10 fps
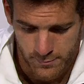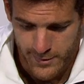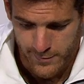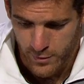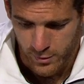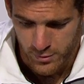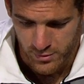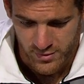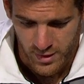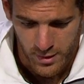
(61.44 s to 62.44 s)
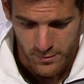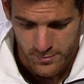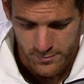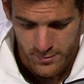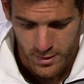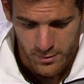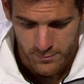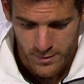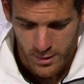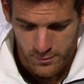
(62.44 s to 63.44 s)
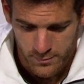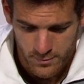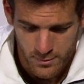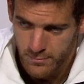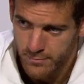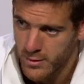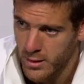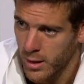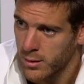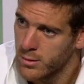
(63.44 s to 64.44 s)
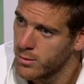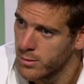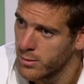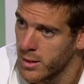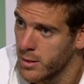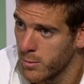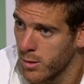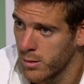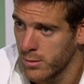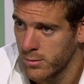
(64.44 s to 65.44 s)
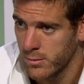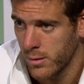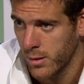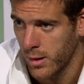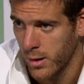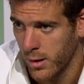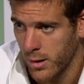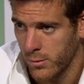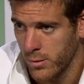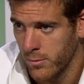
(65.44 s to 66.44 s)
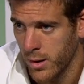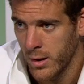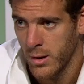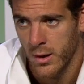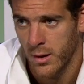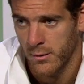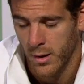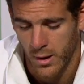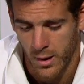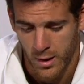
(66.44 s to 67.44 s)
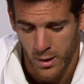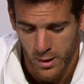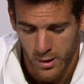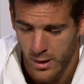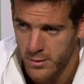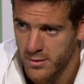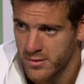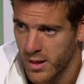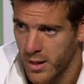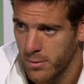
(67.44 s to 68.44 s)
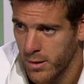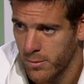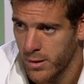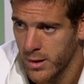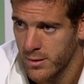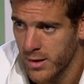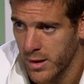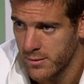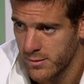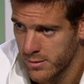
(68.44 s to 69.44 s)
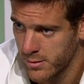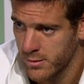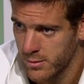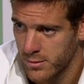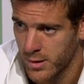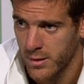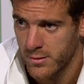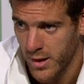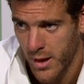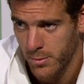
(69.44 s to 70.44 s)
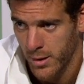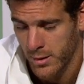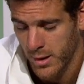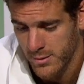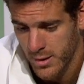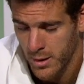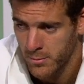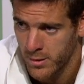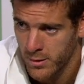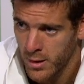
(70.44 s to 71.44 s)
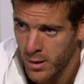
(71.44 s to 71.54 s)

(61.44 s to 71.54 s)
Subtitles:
the doctor says they can't do any more with my knee. I had the tape, a very tight tape, and that helped me